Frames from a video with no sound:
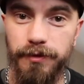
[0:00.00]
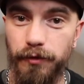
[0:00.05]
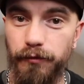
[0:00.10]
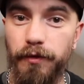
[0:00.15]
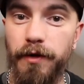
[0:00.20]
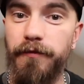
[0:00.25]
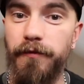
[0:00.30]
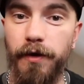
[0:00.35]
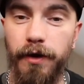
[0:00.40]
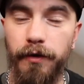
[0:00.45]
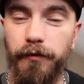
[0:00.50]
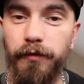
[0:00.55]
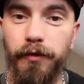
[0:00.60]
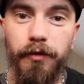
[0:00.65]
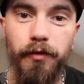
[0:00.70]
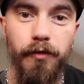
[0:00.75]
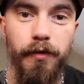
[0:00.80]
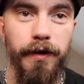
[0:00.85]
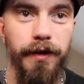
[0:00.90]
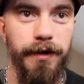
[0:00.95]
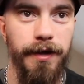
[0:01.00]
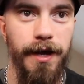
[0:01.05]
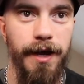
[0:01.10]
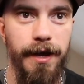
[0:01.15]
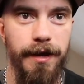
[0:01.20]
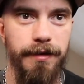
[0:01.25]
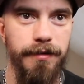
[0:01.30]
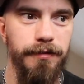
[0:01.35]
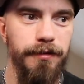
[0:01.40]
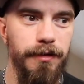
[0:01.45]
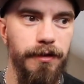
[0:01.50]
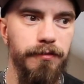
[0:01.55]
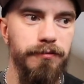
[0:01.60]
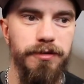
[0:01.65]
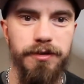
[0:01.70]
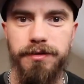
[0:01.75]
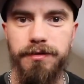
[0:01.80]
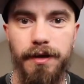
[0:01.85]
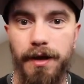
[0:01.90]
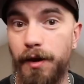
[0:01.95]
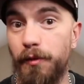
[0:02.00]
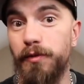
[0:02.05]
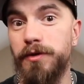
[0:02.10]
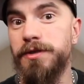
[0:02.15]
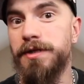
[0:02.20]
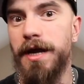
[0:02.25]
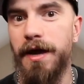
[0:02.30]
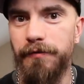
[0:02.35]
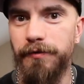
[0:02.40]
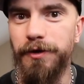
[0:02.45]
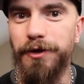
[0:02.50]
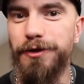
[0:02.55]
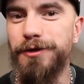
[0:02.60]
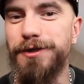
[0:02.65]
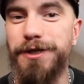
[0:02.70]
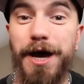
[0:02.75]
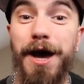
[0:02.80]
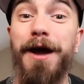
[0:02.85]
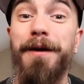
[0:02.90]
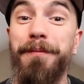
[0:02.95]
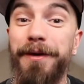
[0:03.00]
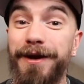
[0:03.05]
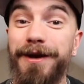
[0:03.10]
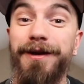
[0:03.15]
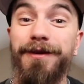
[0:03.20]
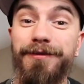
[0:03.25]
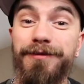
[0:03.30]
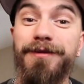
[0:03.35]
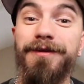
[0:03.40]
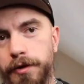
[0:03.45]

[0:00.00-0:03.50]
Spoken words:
riff on it real quick, and I wasn't having a good time, I guess.